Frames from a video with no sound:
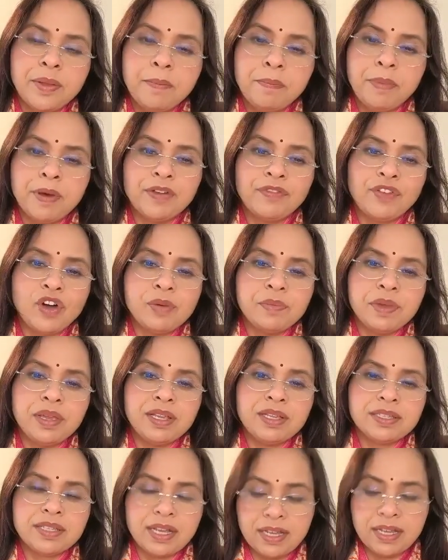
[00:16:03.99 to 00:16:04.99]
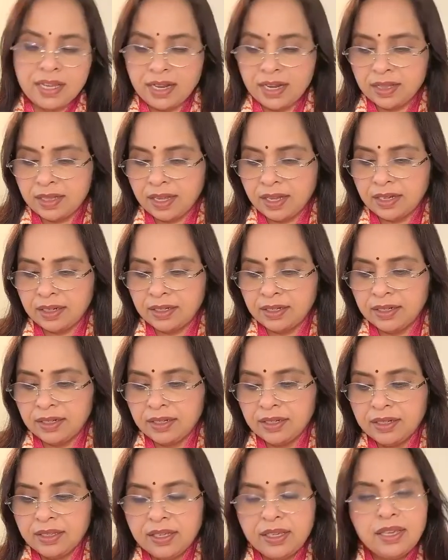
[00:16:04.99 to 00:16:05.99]
performing Sankirtan
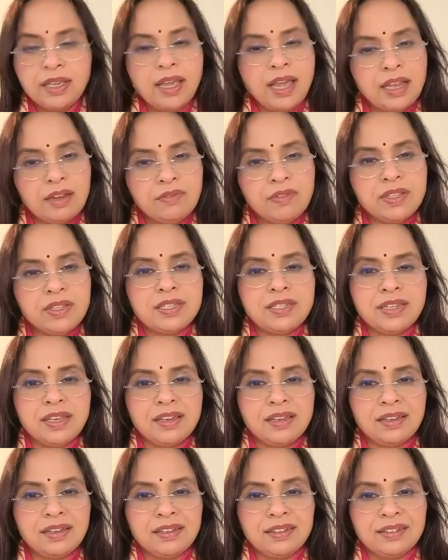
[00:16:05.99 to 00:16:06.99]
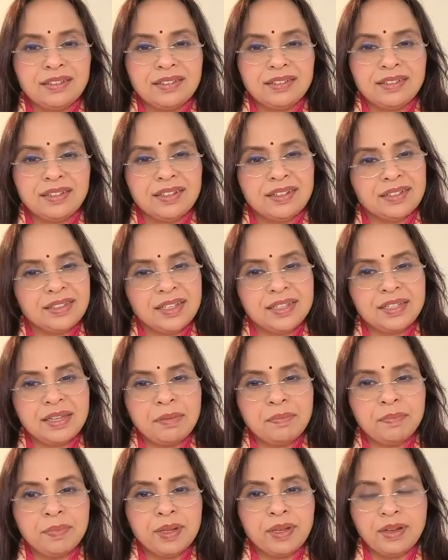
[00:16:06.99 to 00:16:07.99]
and visiting the
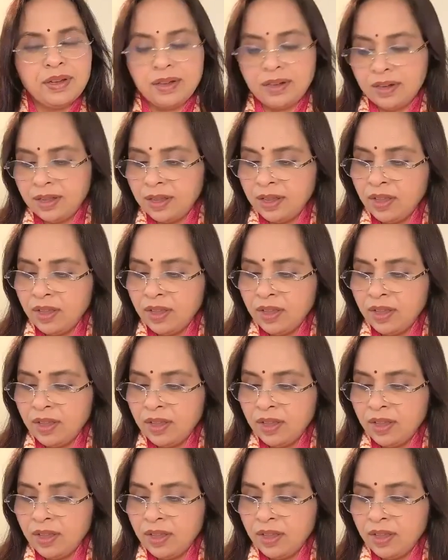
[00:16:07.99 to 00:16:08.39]
temple